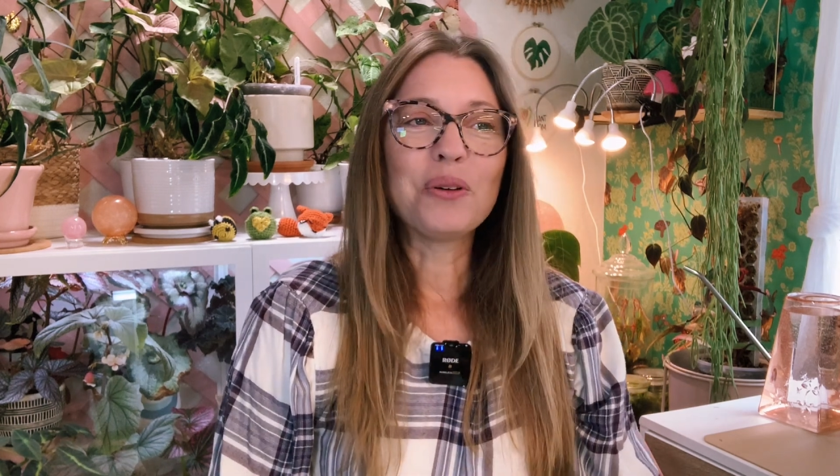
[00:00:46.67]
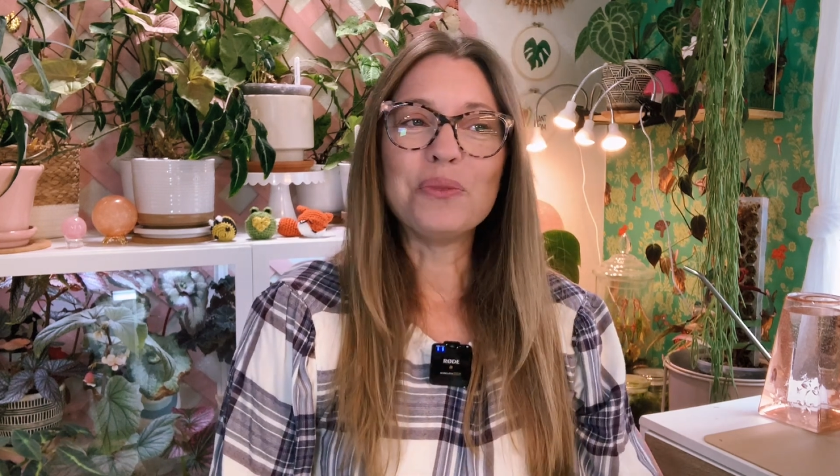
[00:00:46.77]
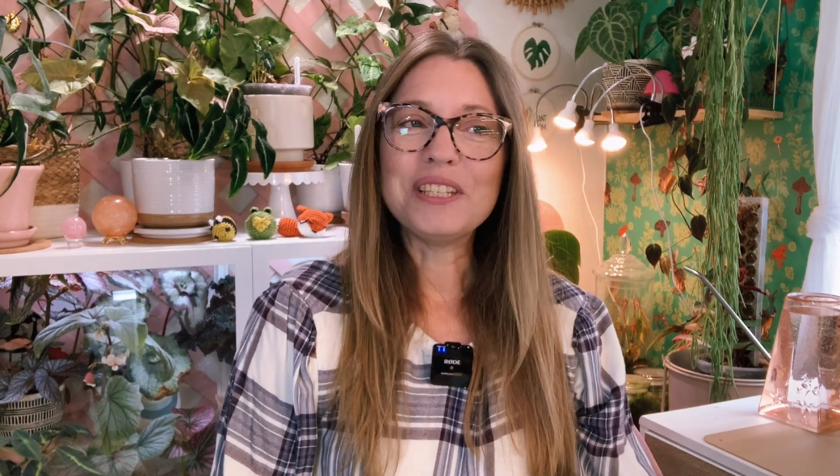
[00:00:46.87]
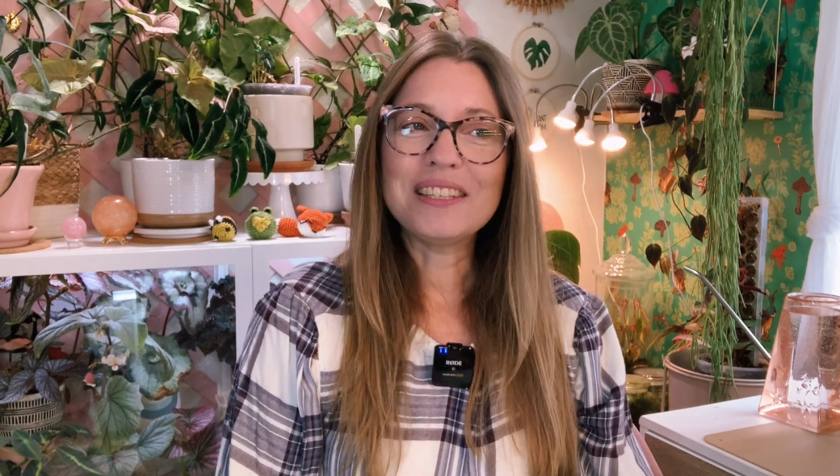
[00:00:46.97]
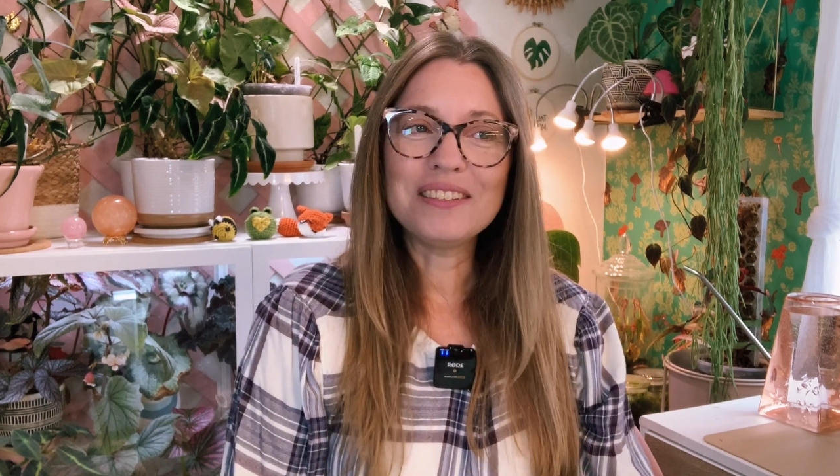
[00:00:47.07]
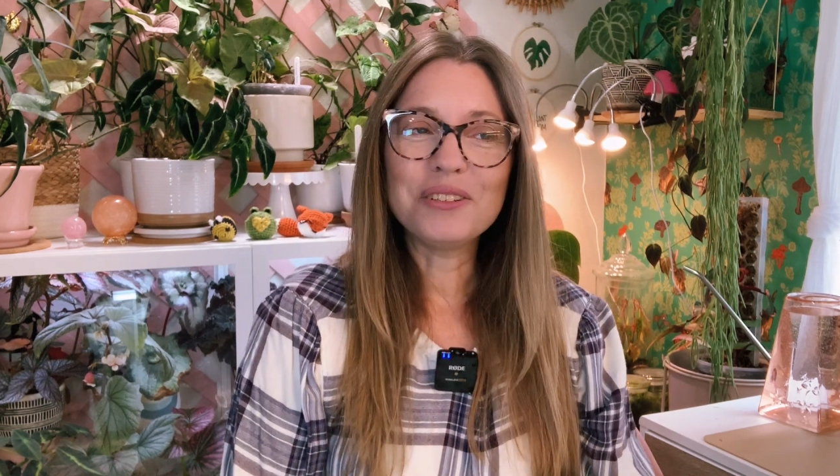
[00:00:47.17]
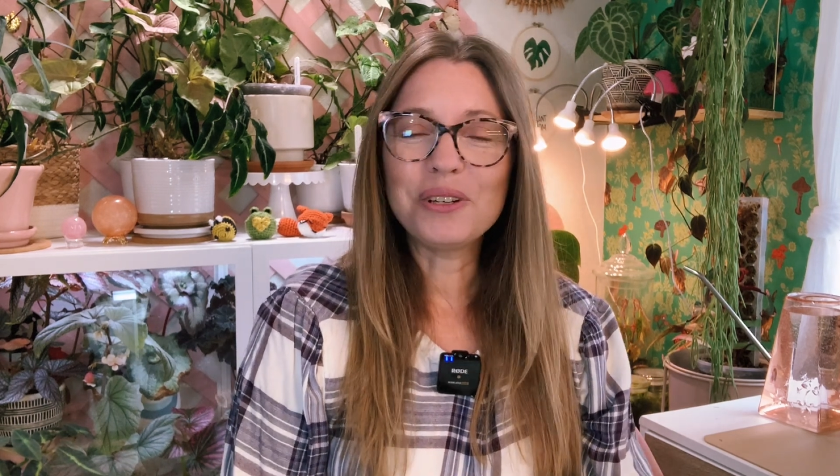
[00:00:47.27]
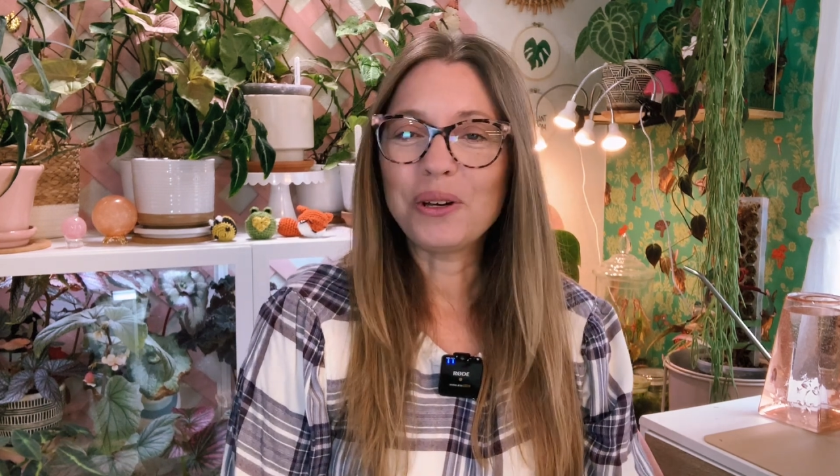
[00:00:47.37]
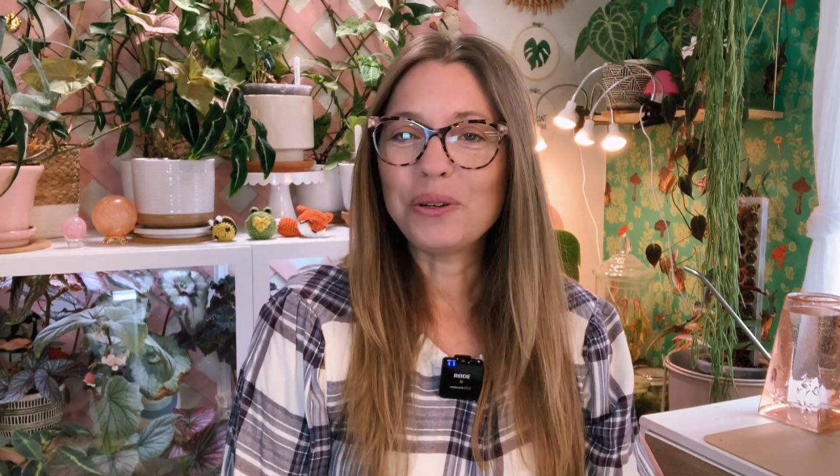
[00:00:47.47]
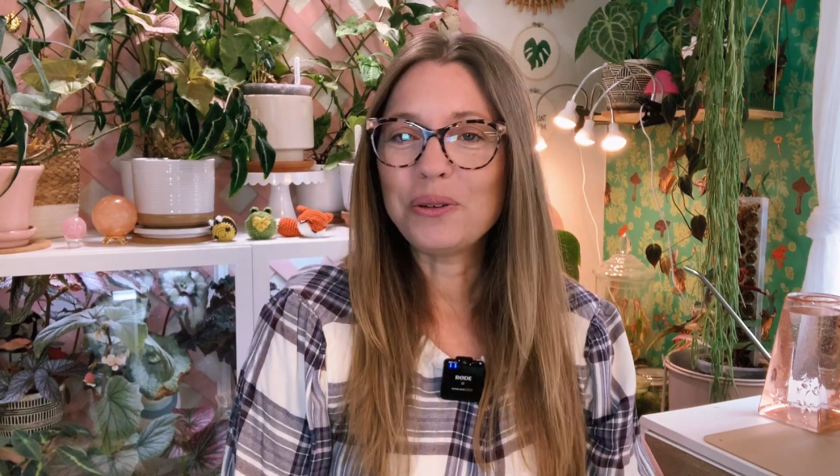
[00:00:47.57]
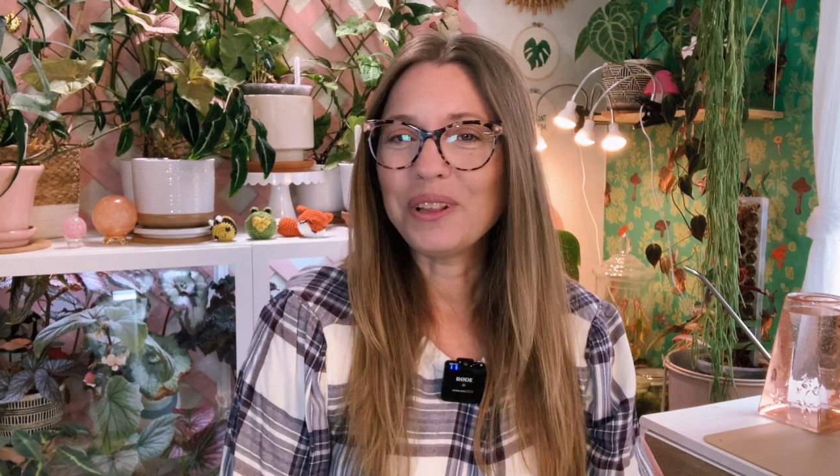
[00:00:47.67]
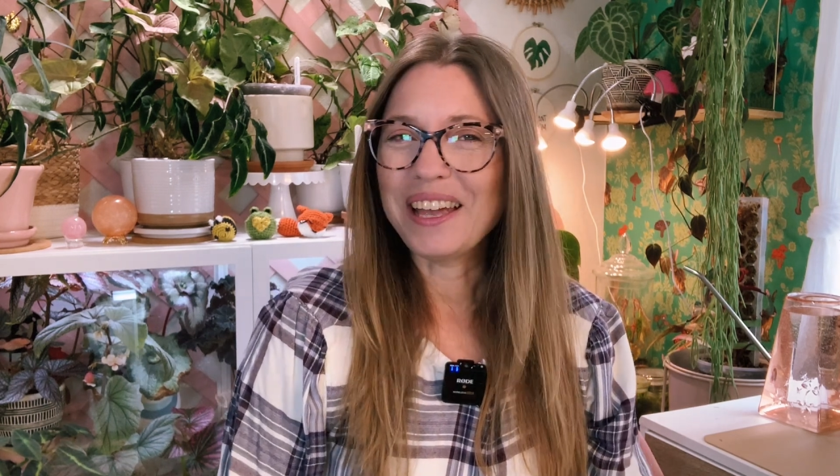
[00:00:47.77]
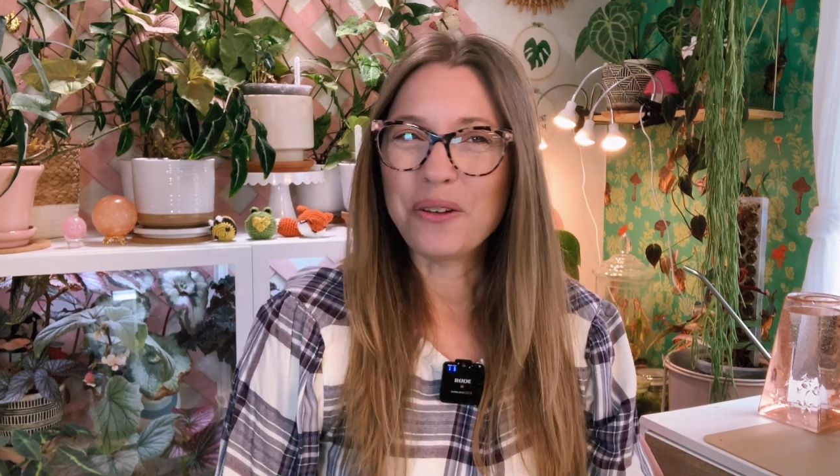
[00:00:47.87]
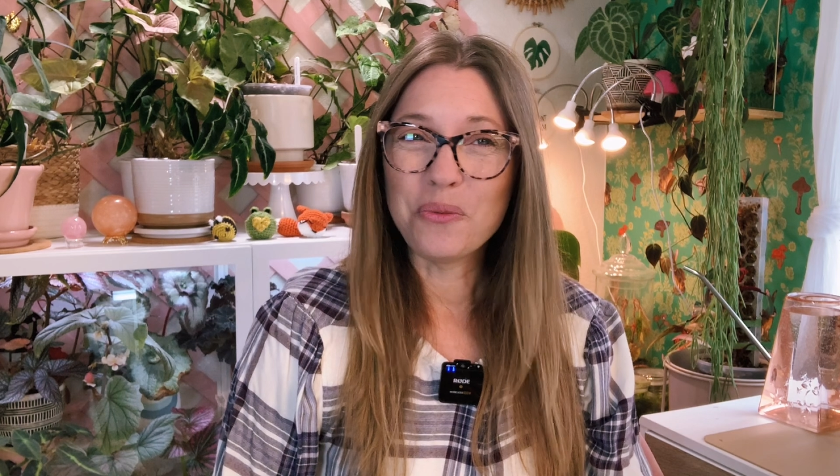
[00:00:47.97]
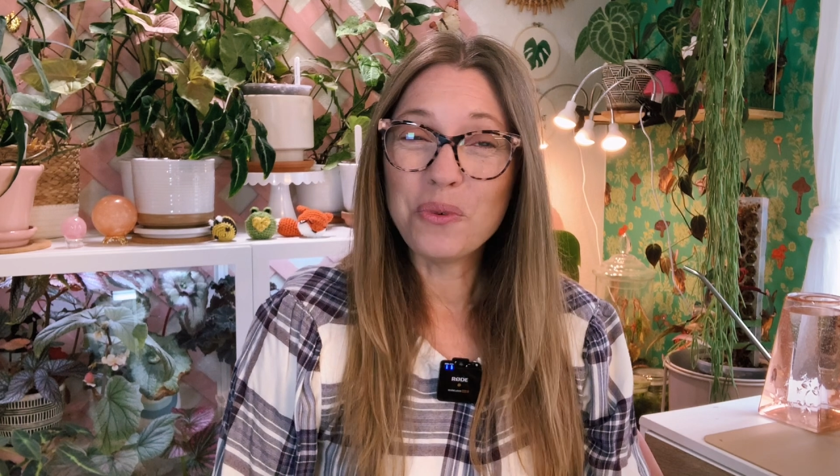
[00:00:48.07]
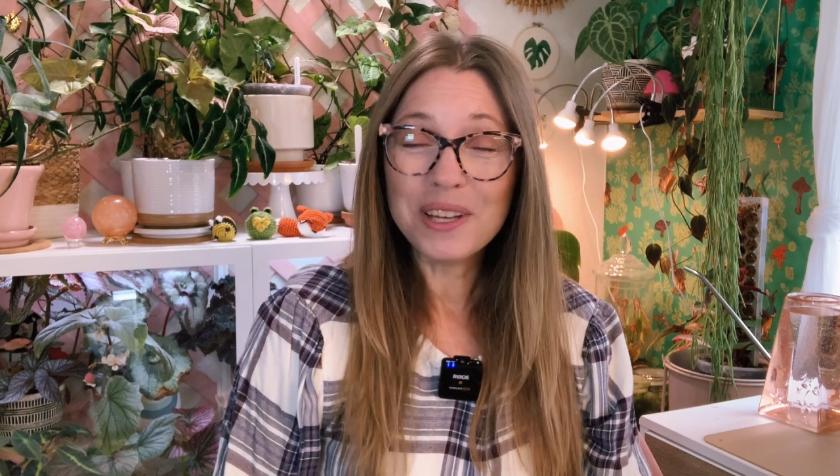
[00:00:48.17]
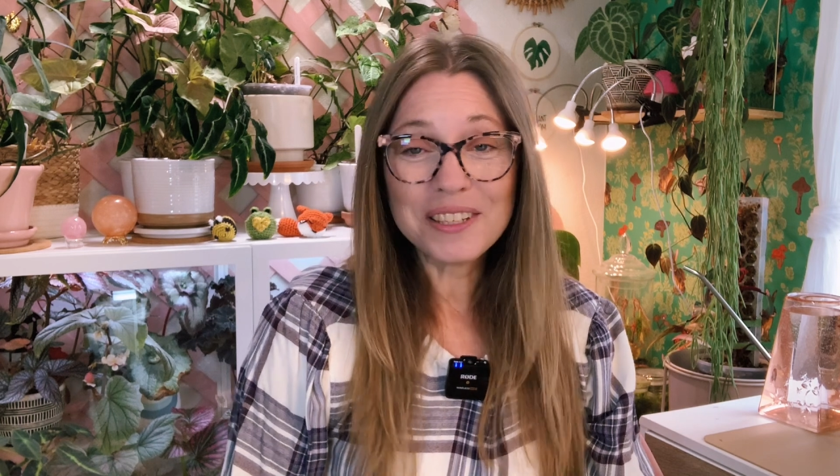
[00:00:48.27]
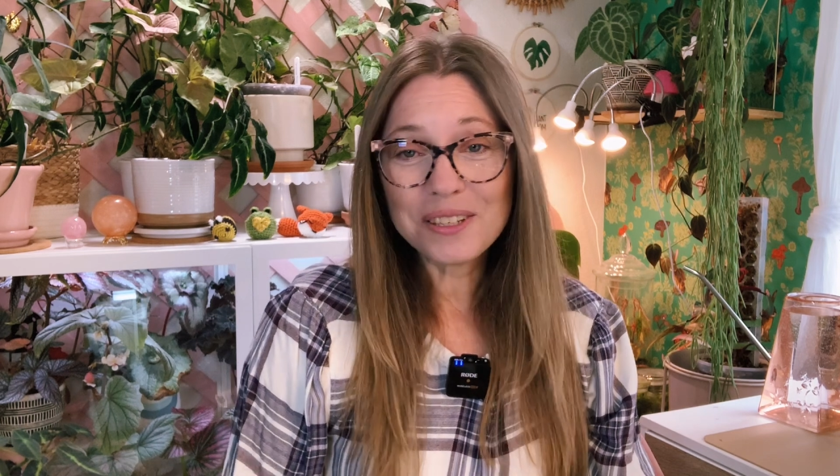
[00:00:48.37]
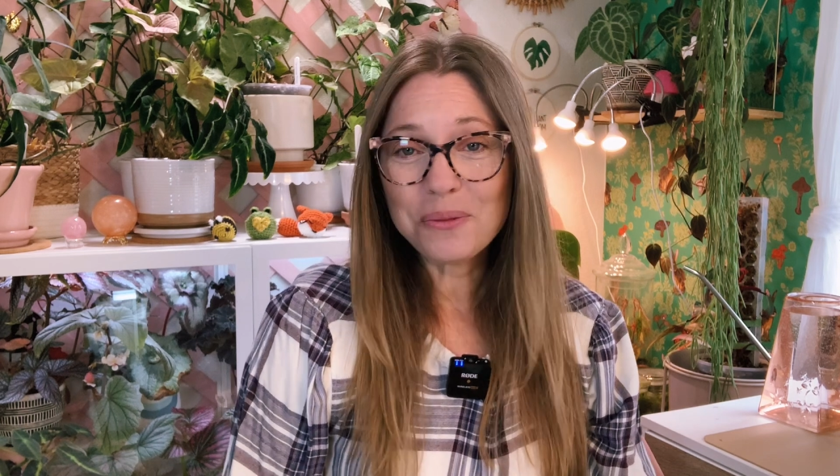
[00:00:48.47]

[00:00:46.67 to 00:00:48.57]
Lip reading: We still go like once